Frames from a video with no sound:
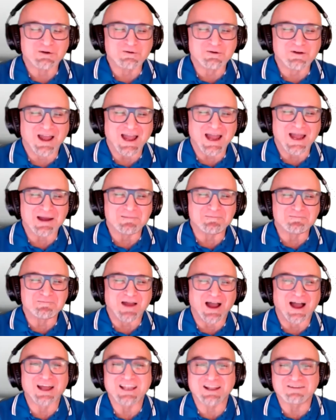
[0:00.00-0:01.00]

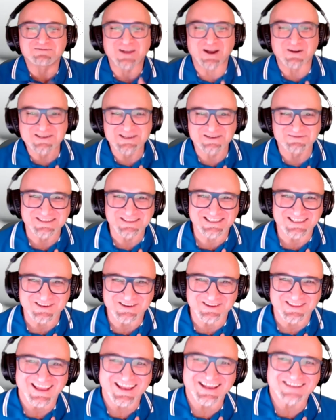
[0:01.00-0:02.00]
I love going to visit
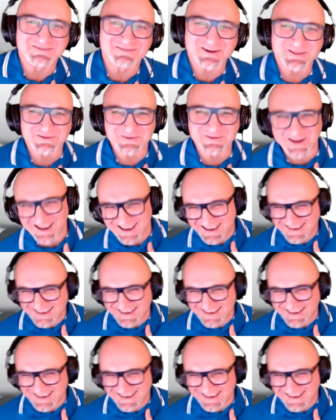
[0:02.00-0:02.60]
you there, by the way.